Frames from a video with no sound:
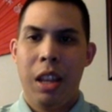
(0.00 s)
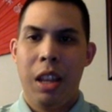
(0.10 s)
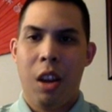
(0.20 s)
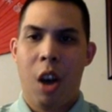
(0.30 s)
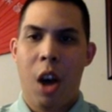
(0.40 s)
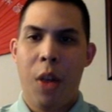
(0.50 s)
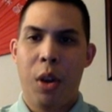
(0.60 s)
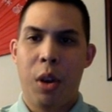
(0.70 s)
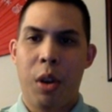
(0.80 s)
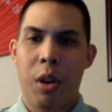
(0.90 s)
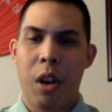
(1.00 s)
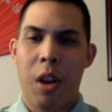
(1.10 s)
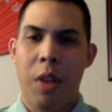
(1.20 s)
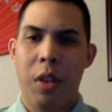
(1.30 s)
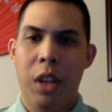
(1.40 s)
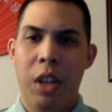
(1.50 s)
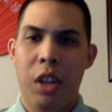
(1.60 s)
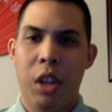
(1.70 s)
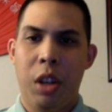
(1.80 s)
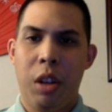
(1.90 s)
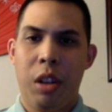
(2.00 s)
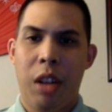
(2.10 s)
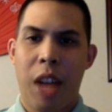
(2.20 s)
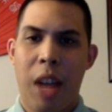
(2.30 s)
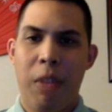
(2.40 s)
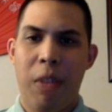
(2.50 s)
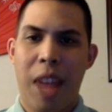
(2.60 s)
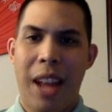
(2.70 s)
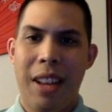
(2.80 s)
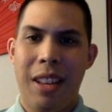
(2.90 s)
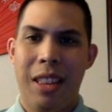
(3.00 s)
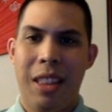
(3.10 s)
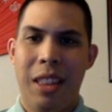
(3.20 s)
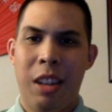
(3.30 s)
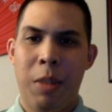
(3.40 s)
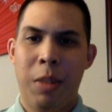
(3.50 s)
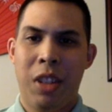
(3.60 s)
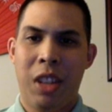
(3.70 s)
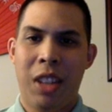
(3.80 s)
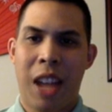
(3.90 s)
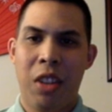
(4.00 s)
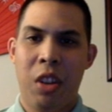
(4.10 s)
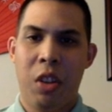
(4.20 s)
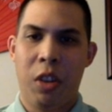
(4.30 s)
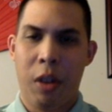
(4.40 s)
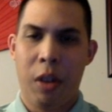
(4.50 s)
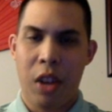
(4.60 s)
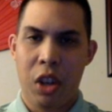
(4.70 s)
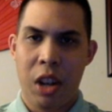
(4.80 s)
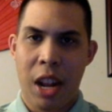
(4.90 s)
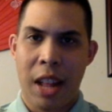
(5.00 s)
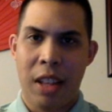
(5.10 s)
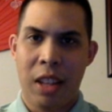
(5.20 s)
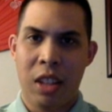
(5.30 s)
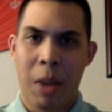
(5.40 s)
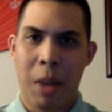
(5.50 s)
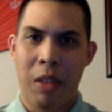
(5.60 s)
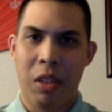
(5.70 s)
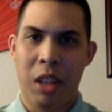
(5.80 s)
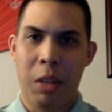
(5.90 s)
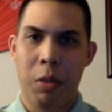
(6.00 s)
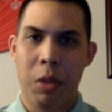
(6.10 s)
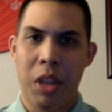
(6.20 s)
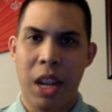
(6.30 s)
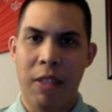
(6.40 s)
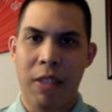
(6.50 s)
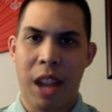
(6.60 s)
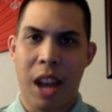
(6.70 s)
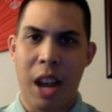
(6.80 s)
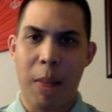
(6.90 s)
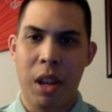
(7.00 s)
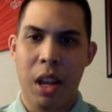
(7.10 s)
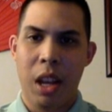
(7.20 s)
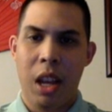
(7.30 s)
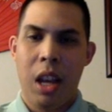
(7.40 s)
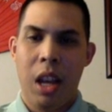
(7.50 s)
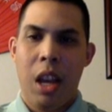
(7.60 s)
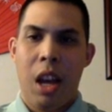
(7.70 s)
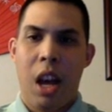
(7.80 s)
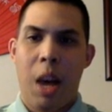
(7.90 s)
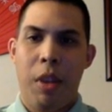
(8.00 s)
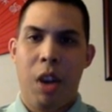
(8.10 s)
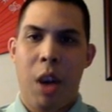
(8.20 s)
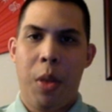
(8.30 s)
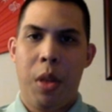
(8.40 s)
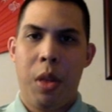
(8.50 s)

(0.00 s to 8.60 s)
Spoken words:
The author of the teaching claims that there's been 6,000 years of creation and that this somehow is linked with the end of time. The